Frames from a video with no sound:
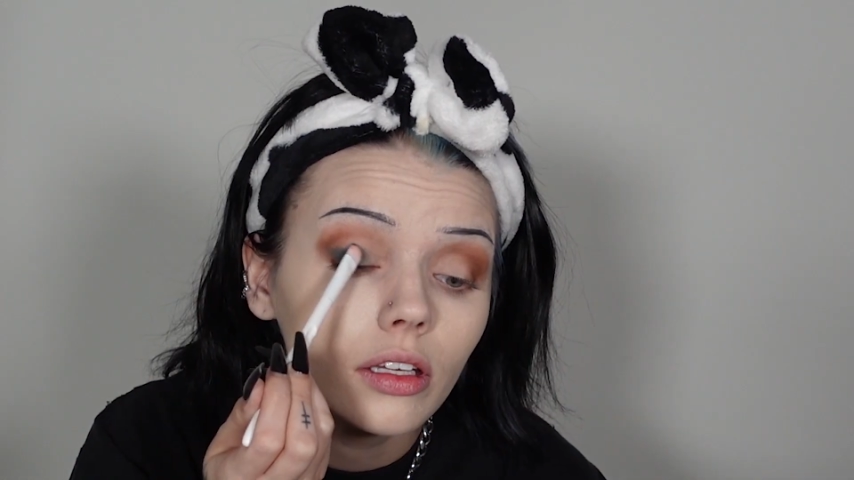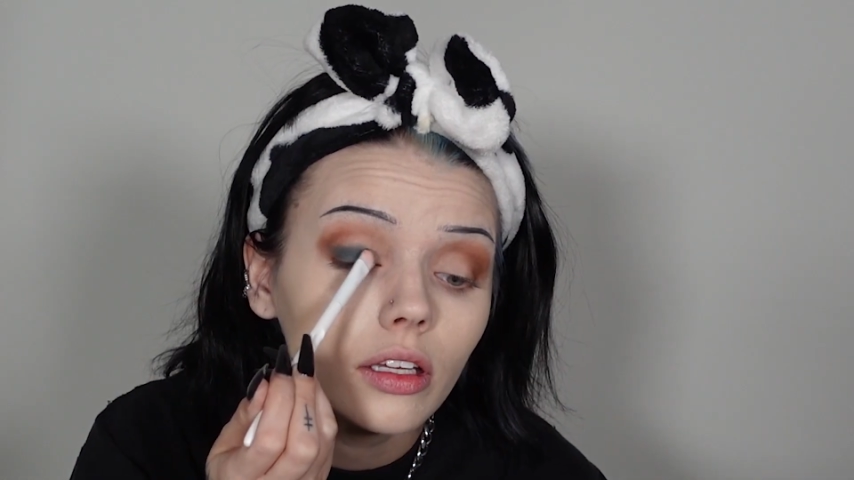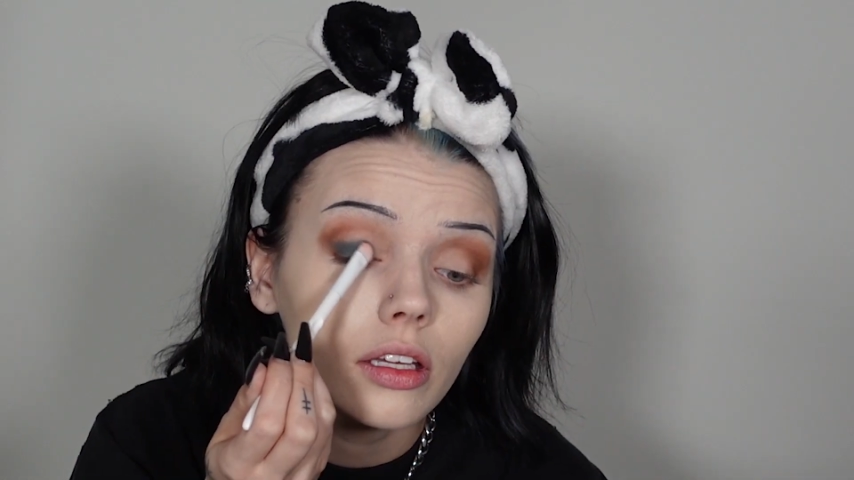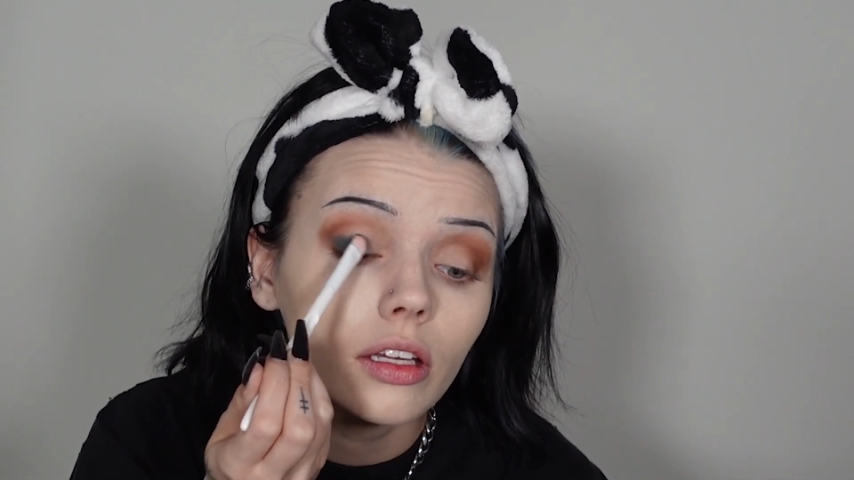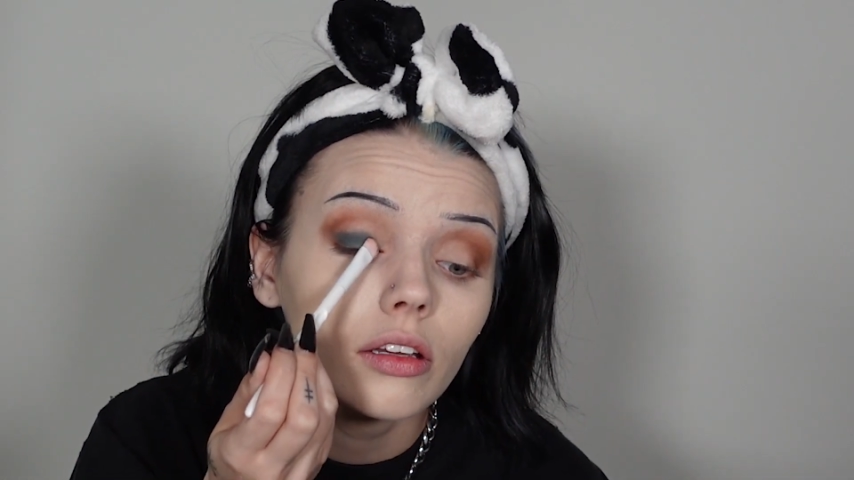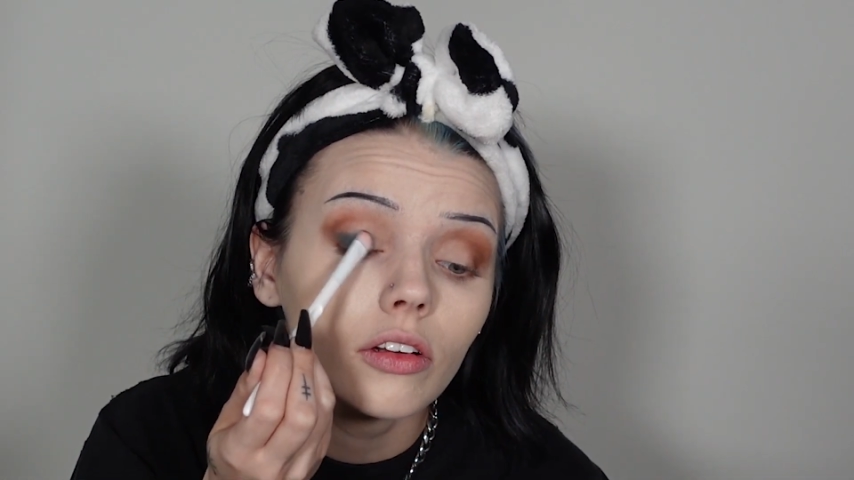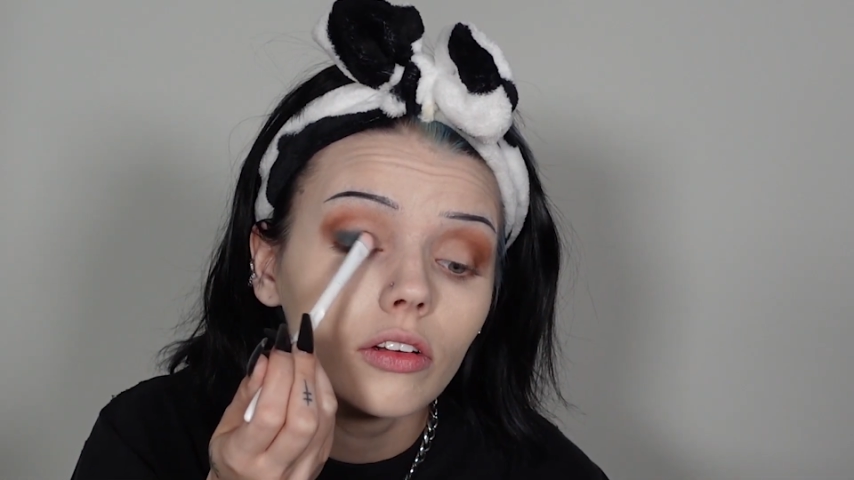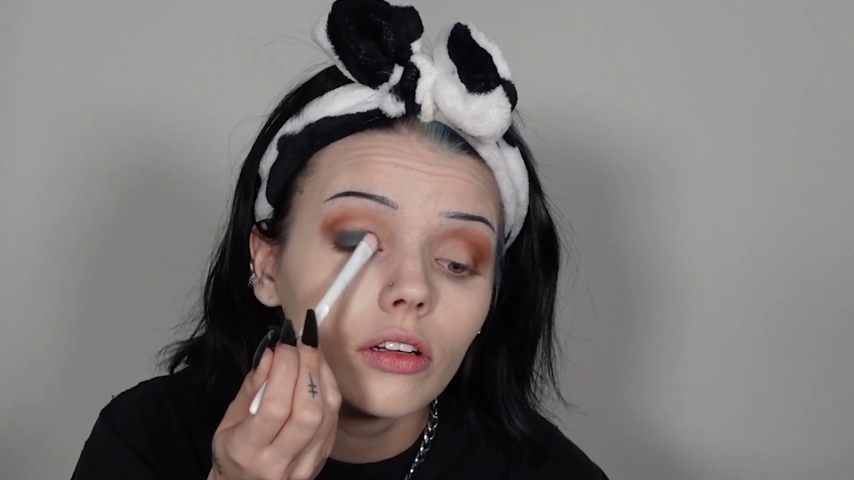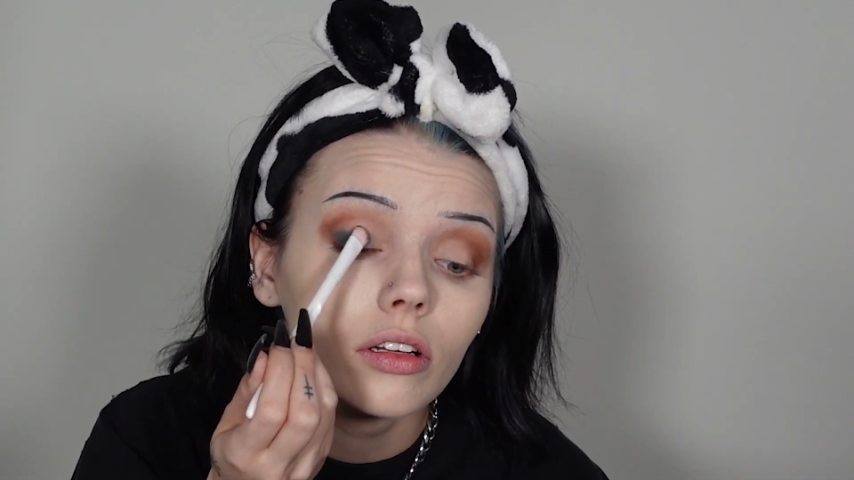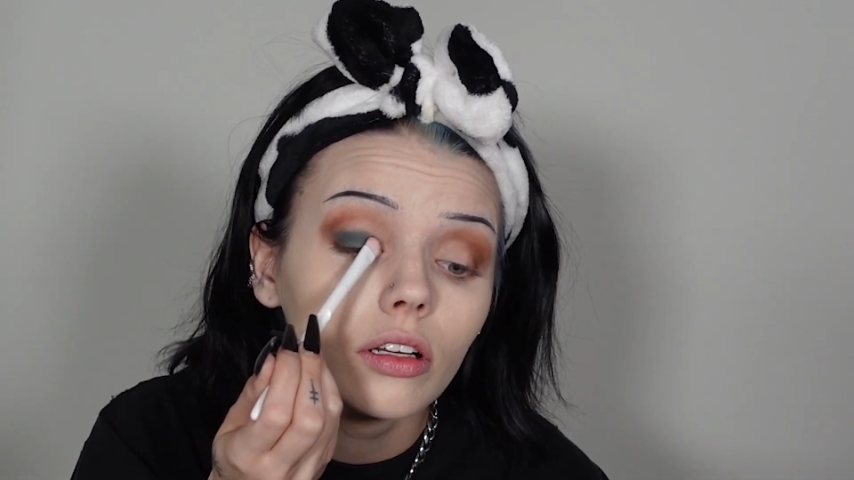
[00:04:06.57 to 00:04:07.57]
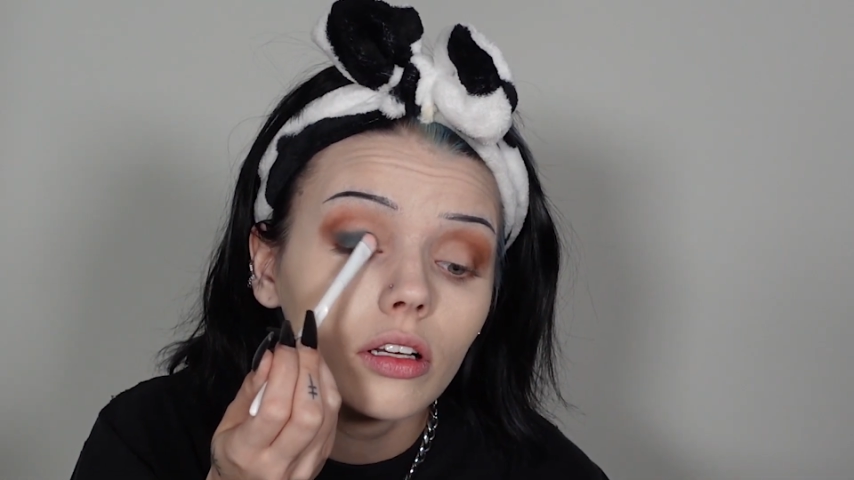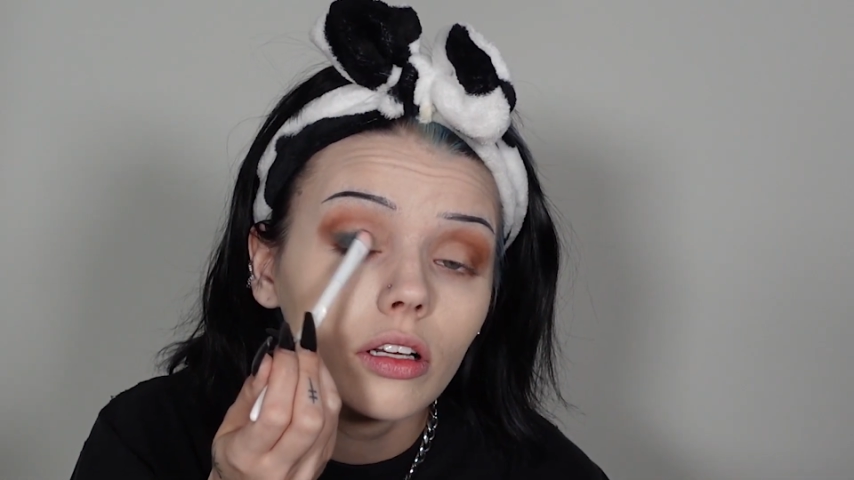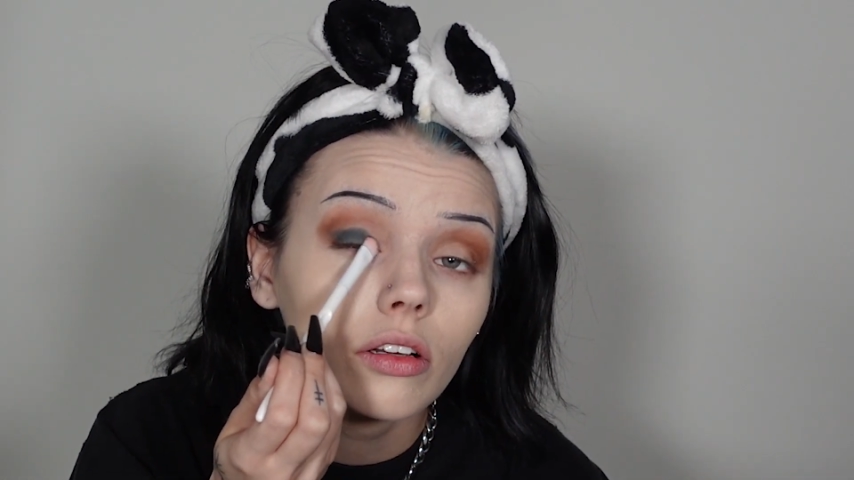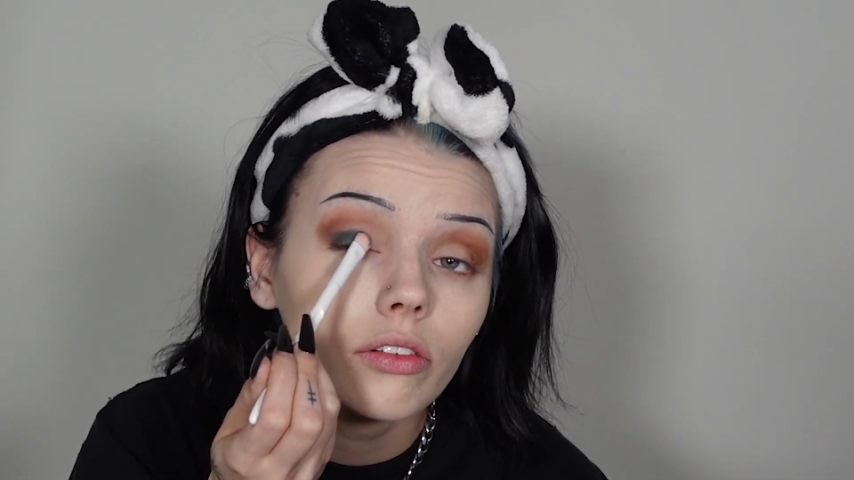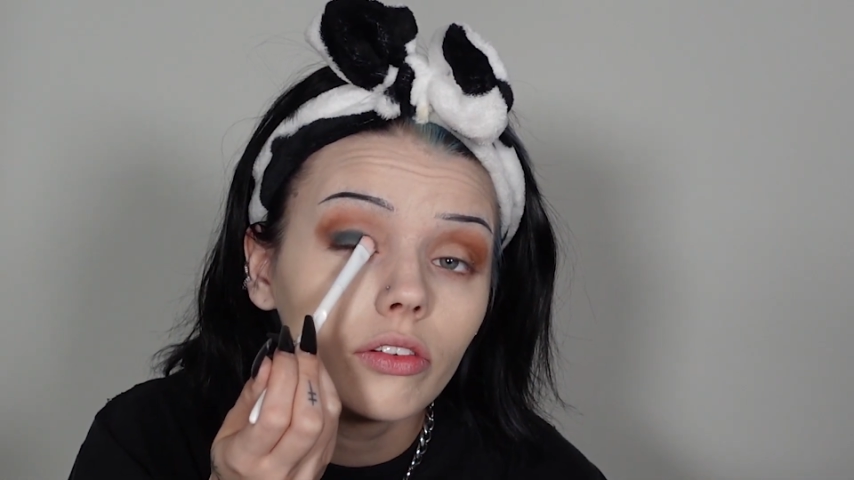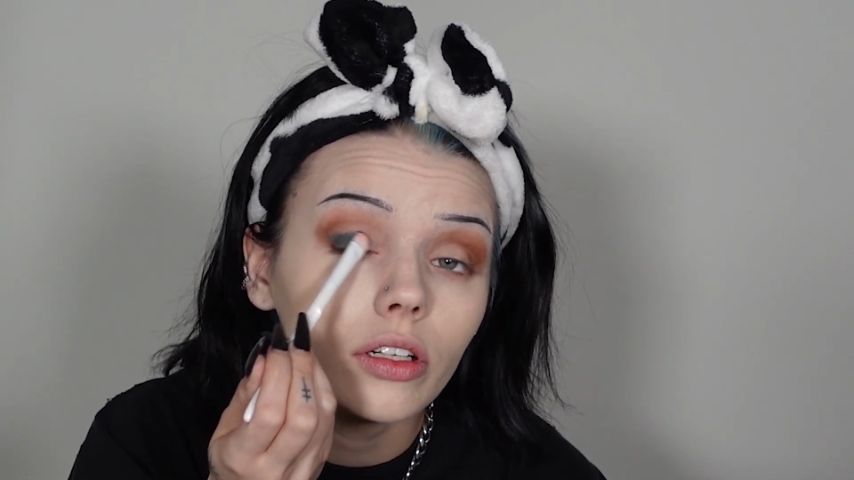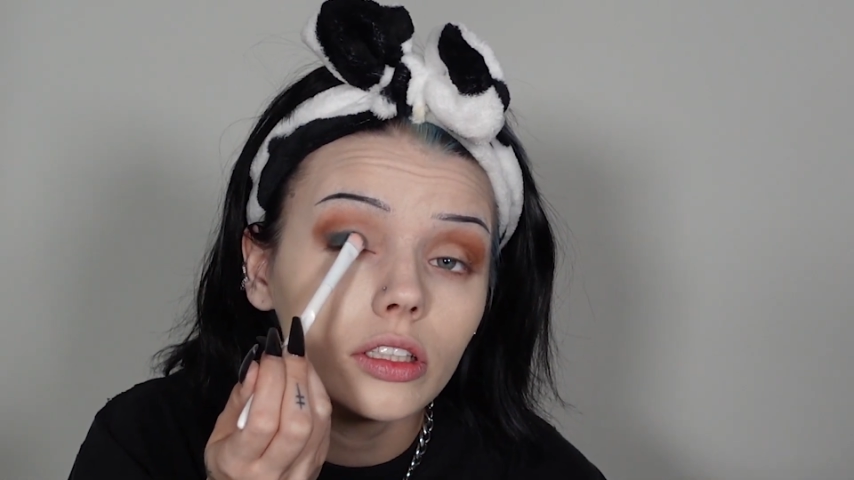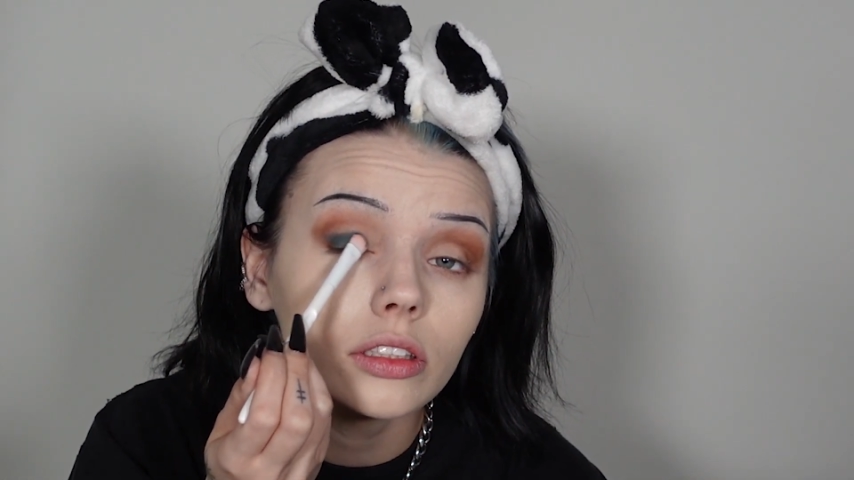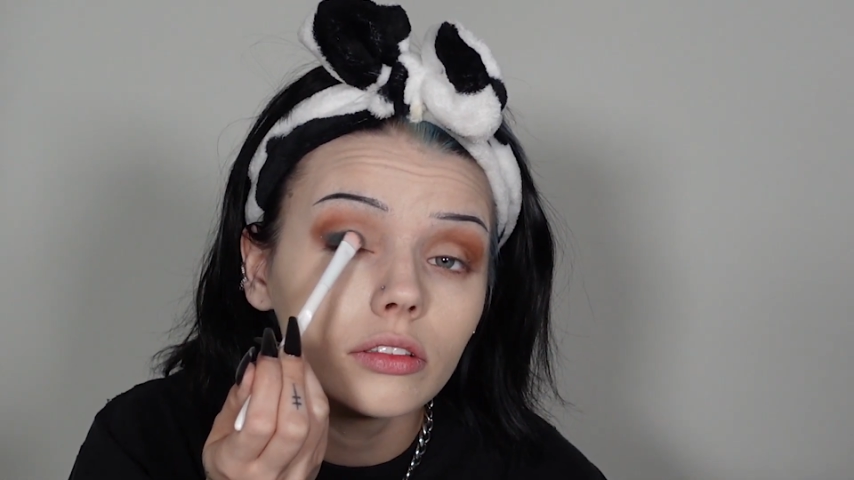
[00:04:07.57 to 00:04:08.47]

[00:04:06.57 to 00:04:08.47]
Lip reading: I'm getting like first